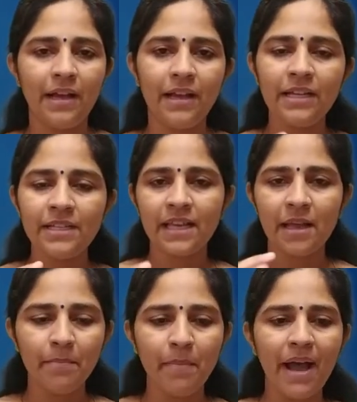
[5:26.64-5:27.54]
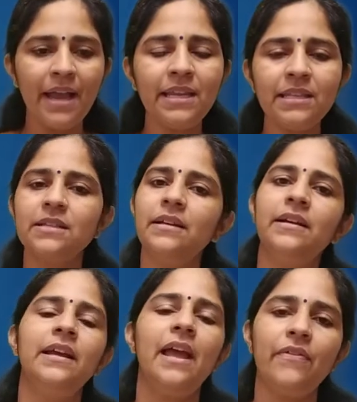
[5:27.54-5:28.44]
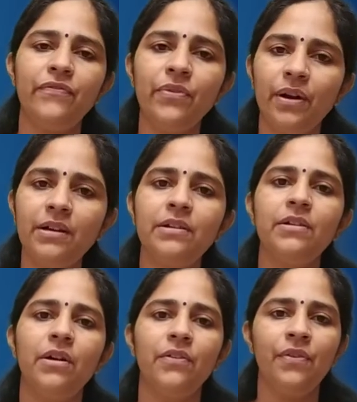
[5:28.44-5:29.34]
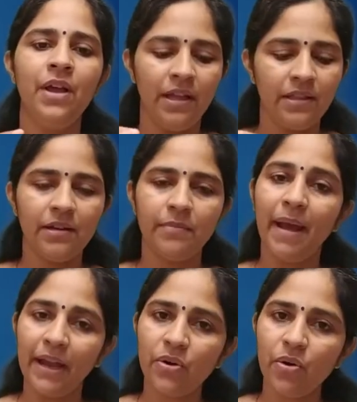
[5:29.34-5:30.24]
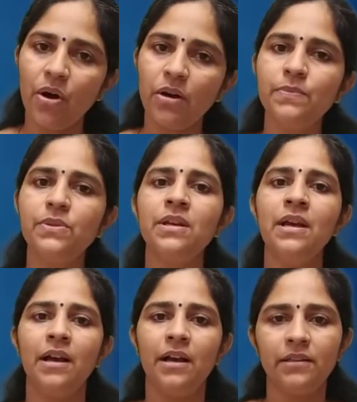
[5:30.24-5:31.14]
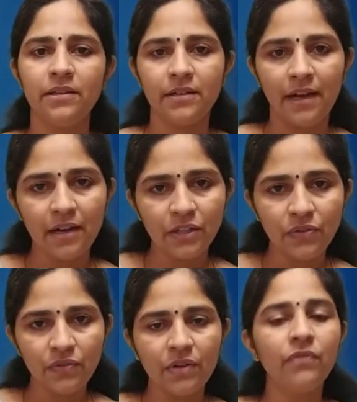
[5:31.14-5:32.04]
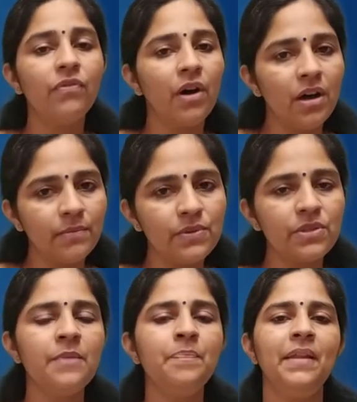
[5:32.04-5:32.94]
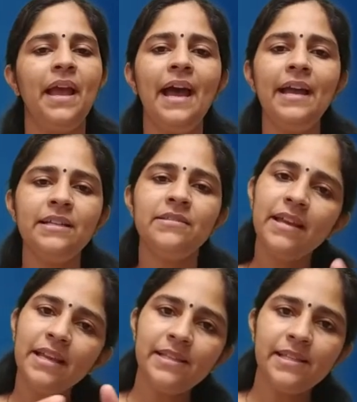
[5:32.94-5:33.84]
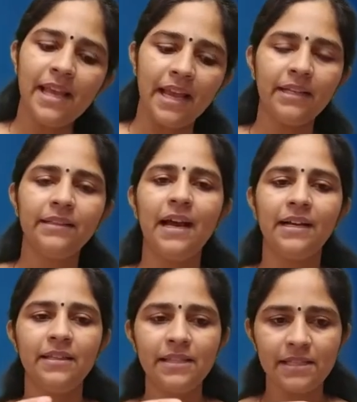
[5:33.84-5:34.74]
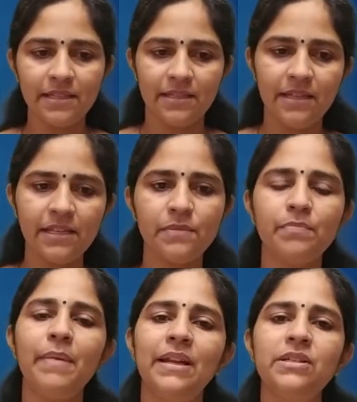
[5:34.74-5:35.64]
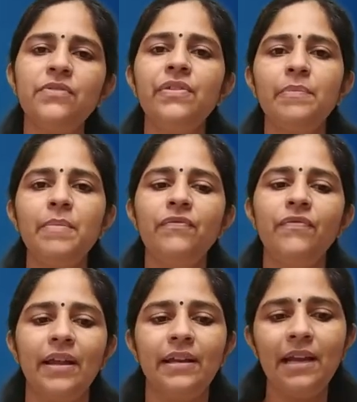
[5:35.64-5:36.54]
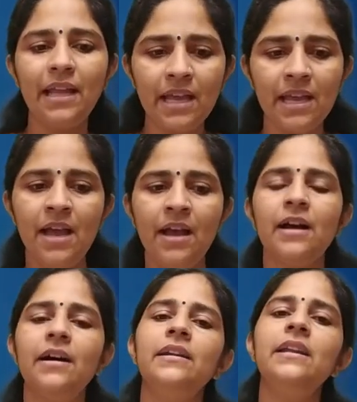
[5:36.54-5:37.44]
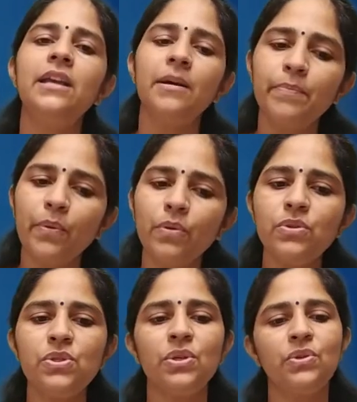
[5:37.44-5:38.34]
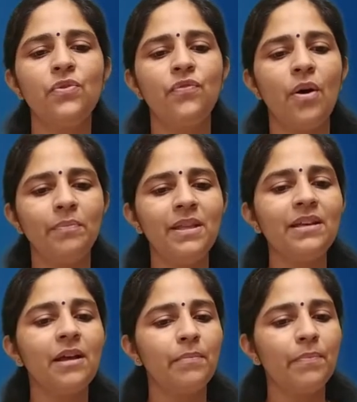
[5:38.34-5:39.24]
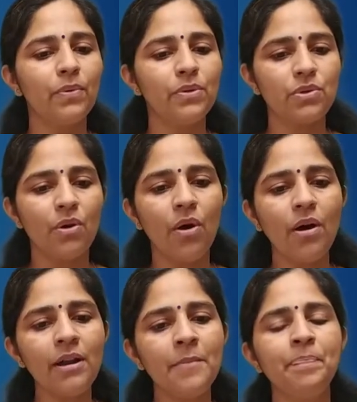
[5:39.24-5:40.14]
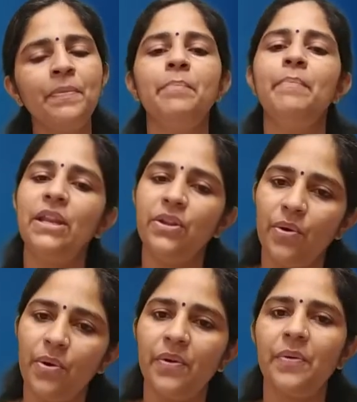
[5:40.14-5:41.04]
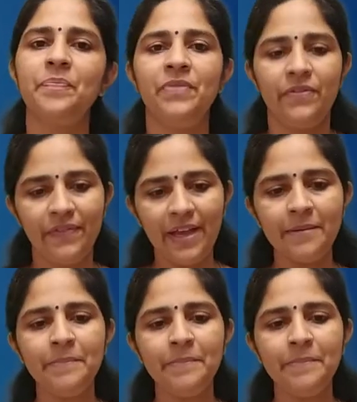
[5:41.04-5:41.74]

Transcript: it is a combined effort of the microbes, the earth worms, and the insect, that this matter will be finally decomposed to form the compost or manure. Fine.